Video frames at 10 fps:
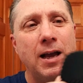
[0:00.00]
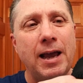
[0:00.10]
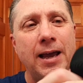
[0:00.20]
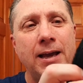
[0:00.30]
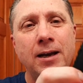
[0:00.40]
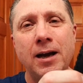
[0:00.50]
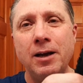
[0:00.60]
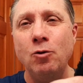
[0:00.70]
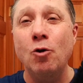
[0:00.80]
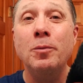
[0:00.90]
And I
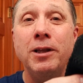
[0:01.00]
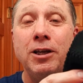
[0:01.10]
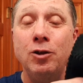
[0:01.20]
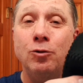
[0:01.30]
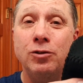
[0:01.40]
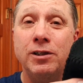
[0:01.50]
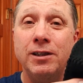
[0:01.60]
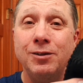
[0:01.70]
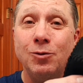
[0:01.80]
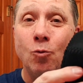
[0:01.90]
normally use
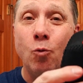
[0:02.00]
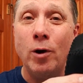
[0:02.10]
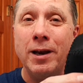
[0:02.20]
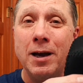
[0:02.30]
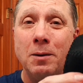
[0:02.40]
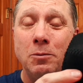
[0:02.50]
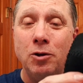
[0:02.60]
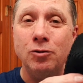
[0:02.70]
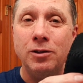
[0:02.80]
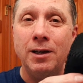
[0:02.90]
this when I'm
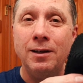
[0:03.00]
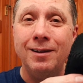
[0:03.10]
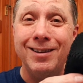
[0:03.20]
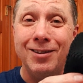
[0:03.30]
using